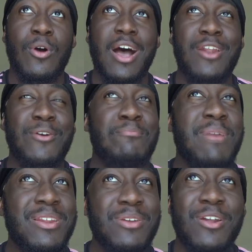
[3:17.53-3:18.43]
I don't
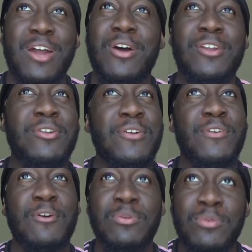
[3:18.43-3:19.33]
know if a
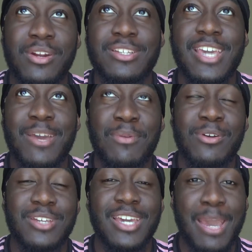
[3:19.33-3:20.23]
lot of people know this game, but there
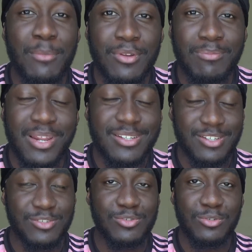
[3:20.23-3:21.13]
was a game on
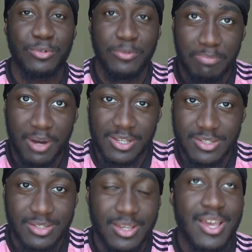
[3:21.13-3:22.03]
PlayStation 2 called
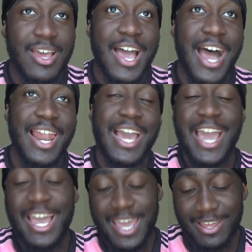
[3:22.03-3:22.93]
Buzz, and
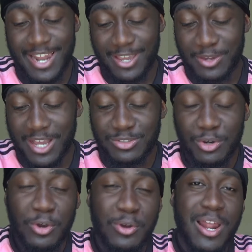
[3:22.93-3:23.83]
like you had
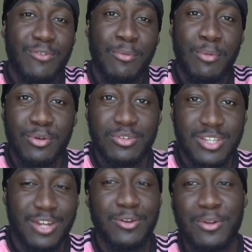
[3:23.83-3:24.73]
your own like
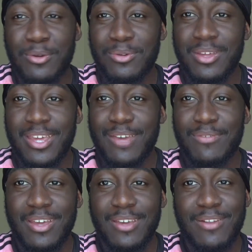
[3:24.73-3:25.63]
remotes. I don't know if
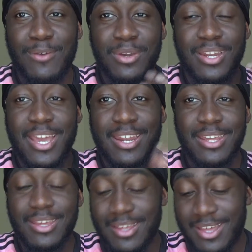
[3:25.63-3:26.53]
like we can
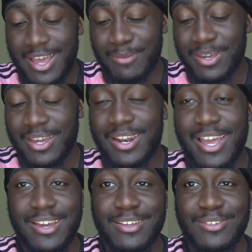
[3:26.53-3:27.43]
edit and get
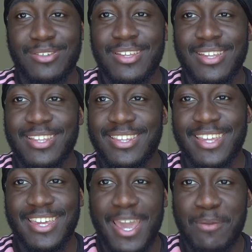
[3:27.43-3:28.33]
like the
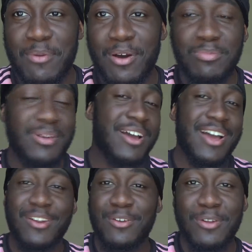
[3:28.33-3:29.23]
game up.
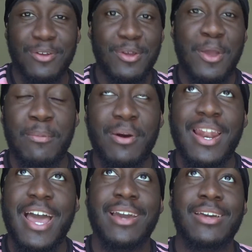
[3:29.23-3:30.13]
I don't know, but
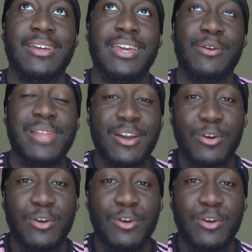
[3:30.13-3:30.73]
like it was like a